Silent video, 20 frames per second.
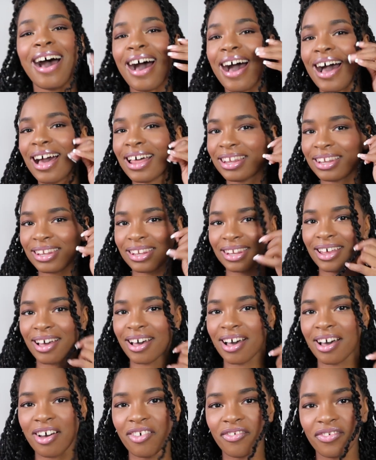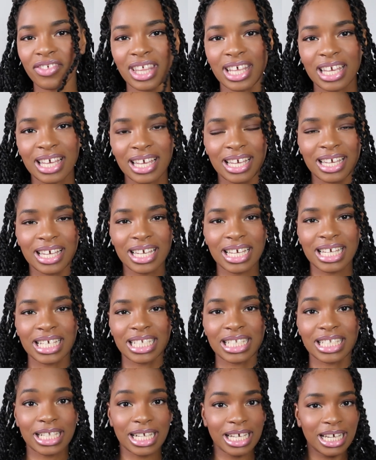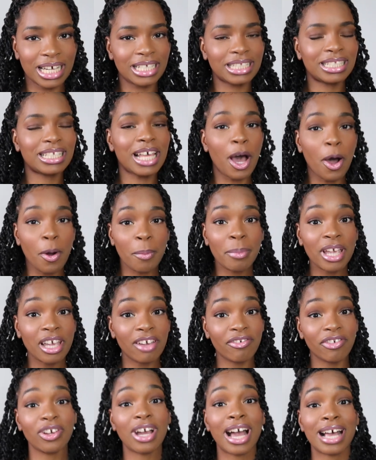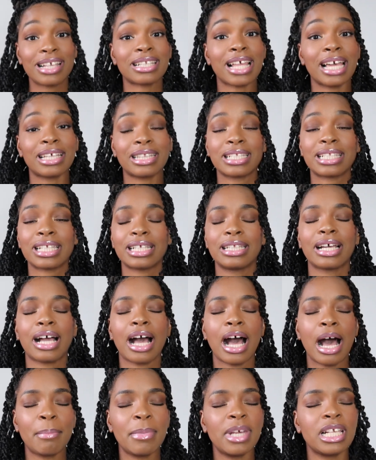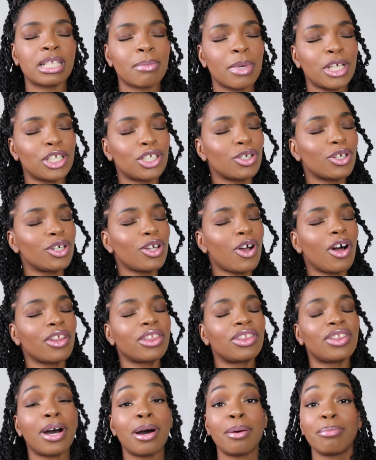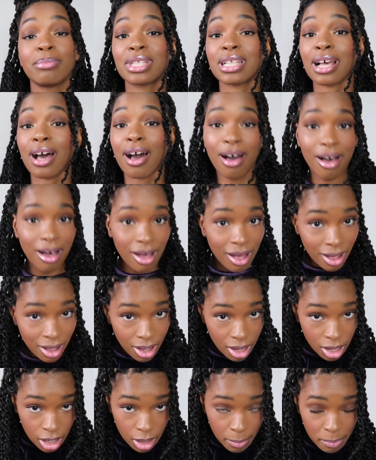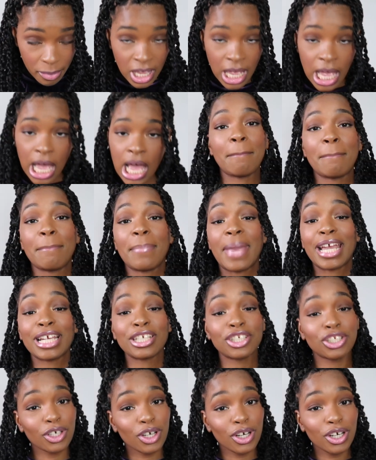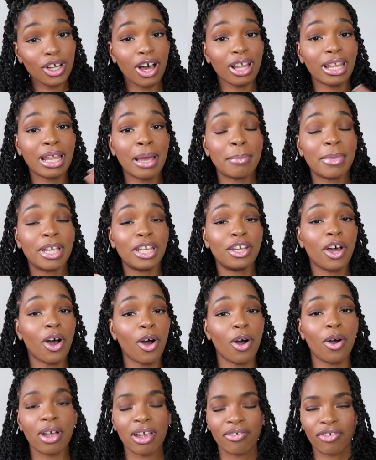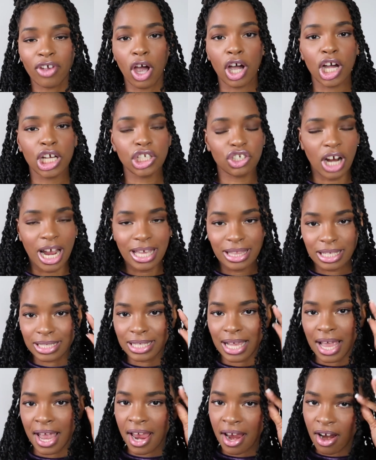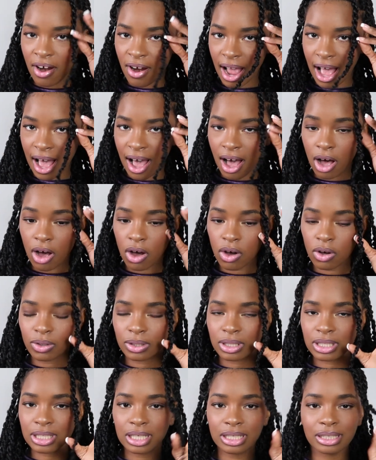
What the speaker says: I love this. Tell me if you guys like this in the comments. Make sure y'all thumbs up. Make sure y'all let me know if y'all gonna try this hair out.